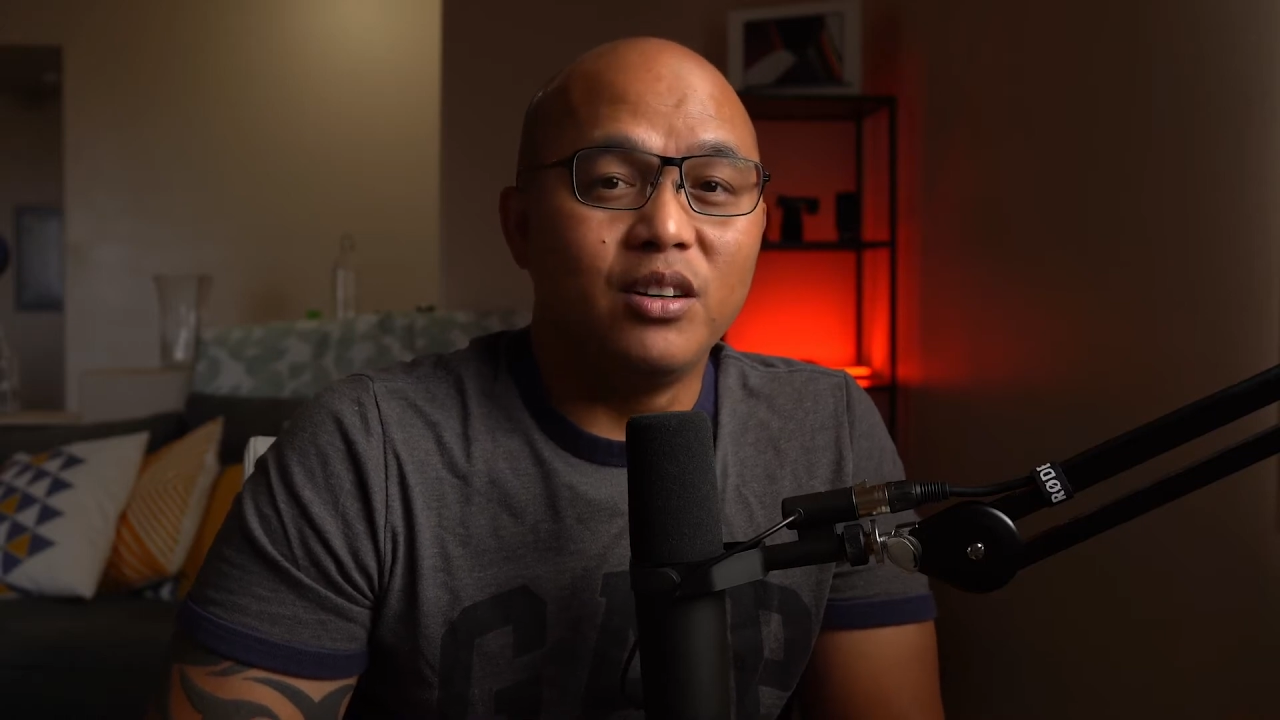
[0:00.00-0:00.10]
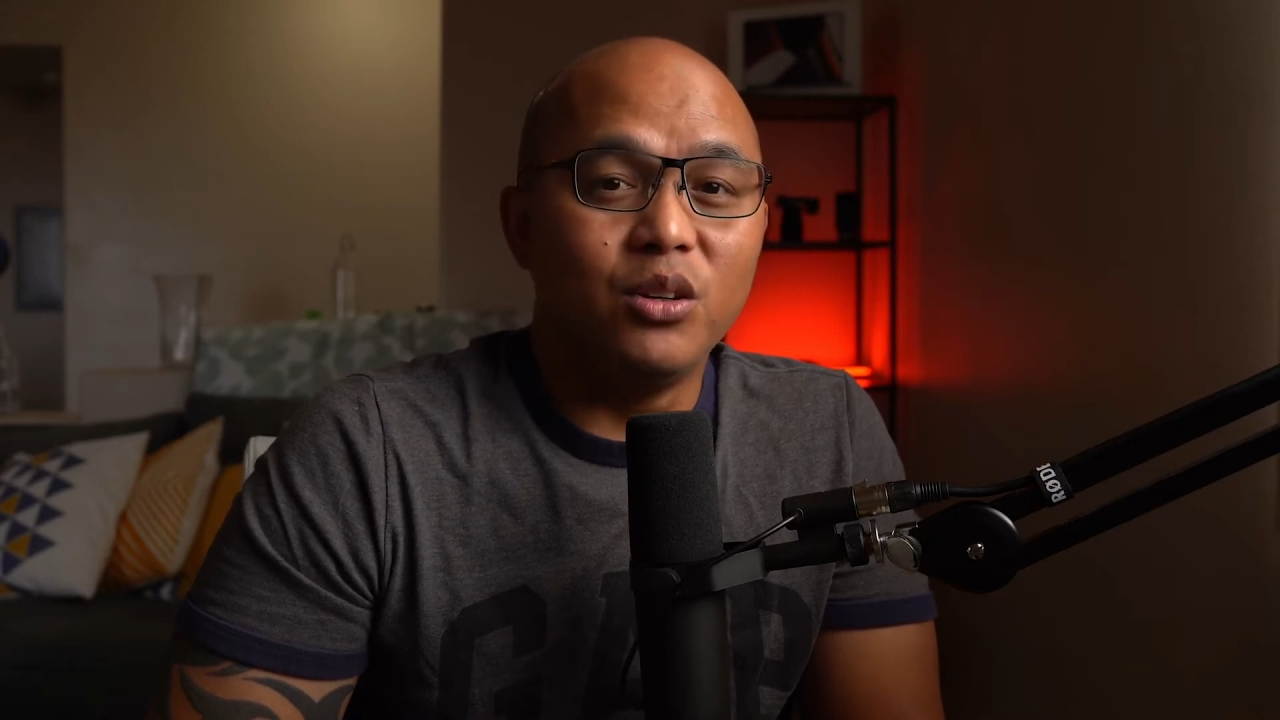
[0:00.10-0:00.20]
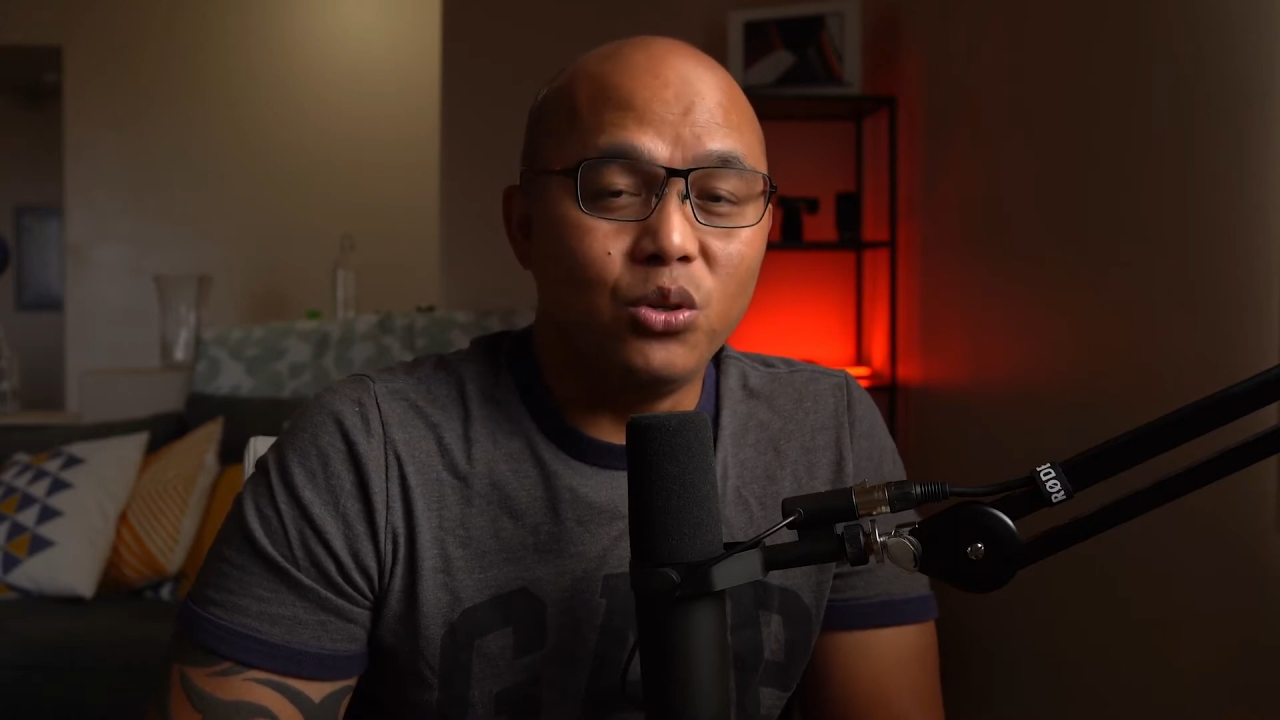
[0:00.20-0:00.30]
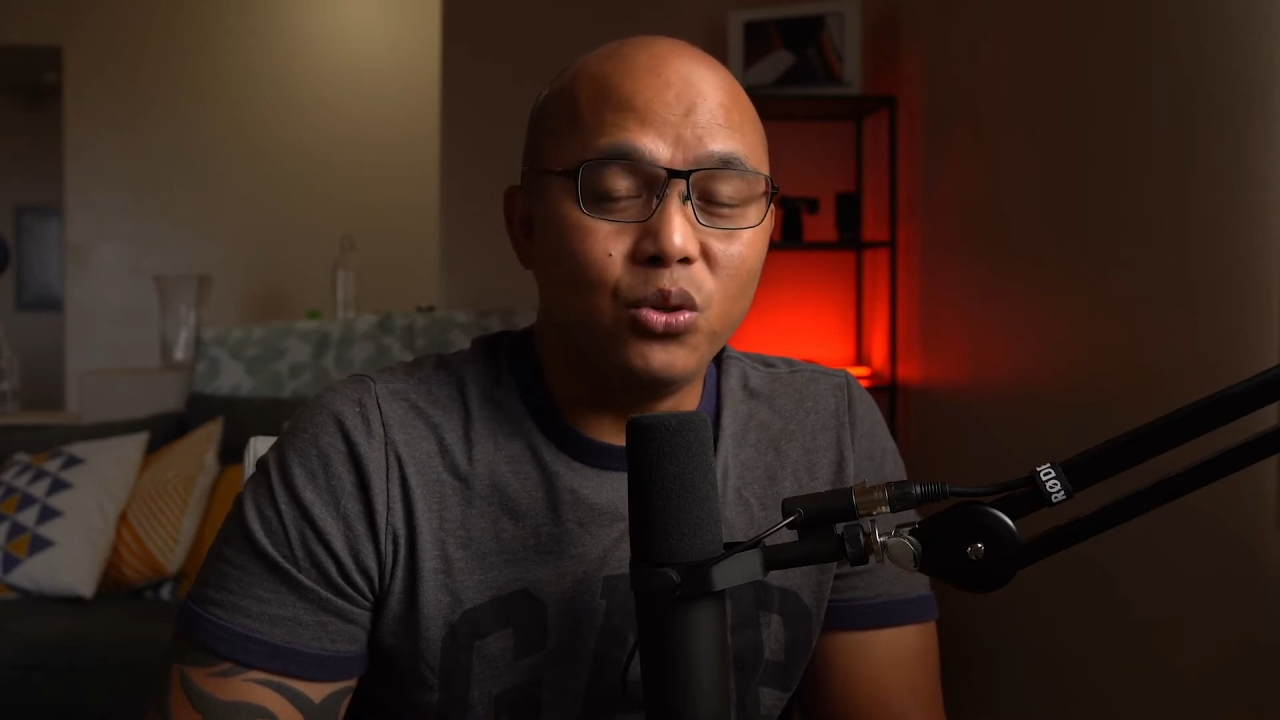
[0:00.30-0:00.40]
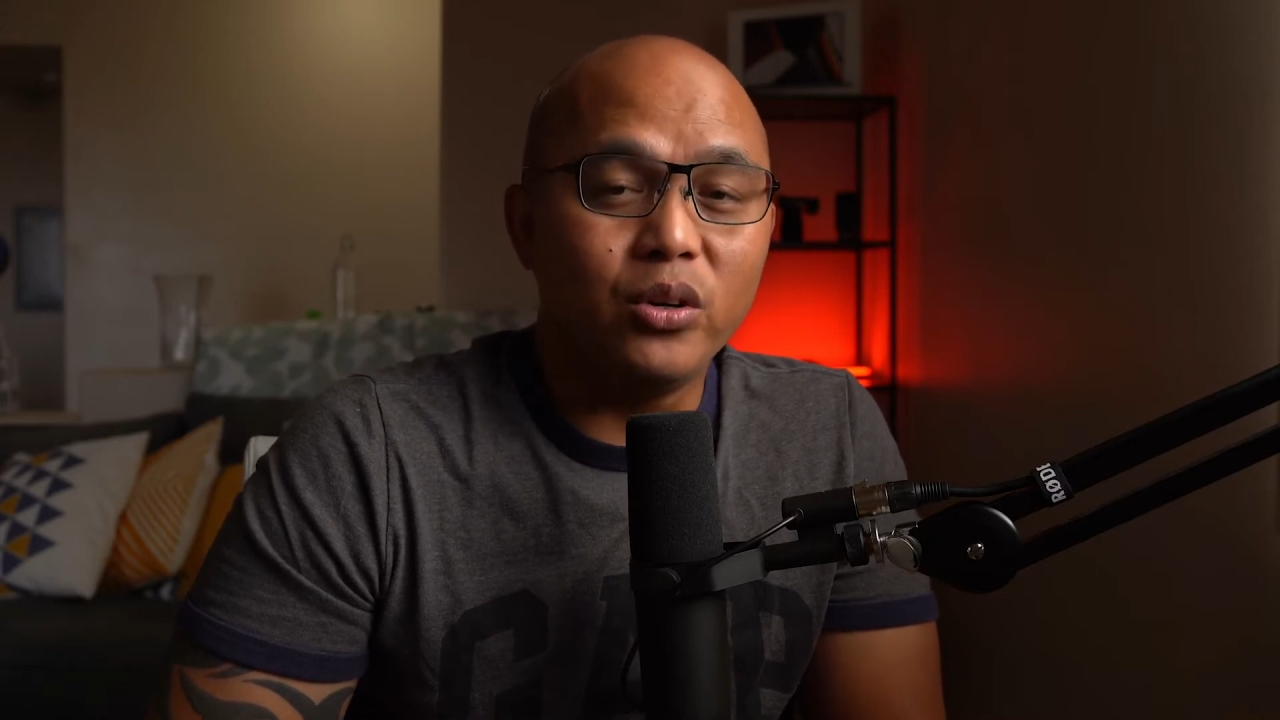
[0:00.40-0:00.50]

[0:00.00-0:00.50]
you